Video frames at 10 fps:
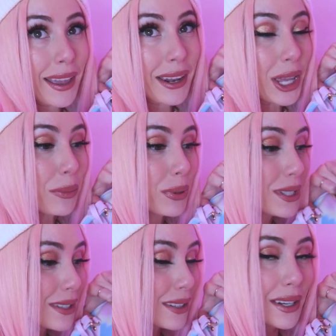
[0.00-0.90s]
And
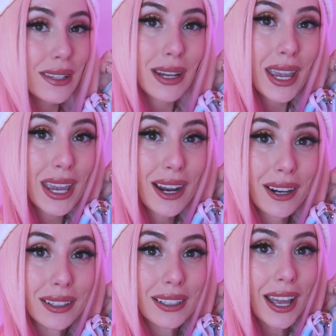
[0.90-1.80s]
Princess is gonna stay
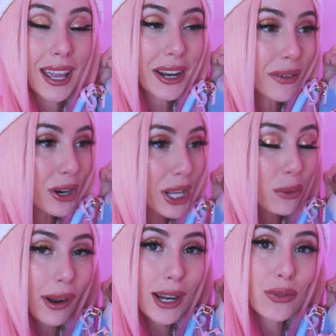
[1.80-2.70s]
here. And I've already
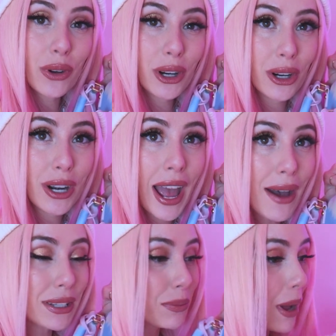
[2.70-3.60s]
arranged for her to
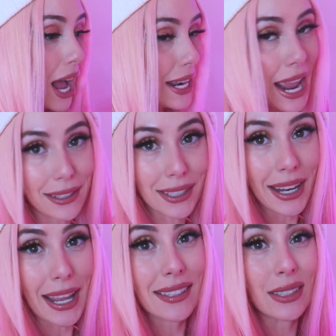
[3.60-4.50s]
have a spa day
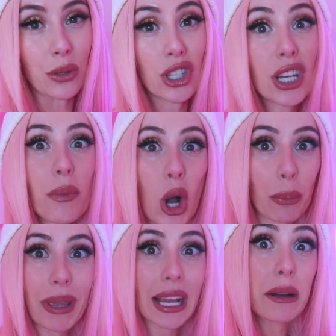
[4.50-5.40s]
today, so she won't be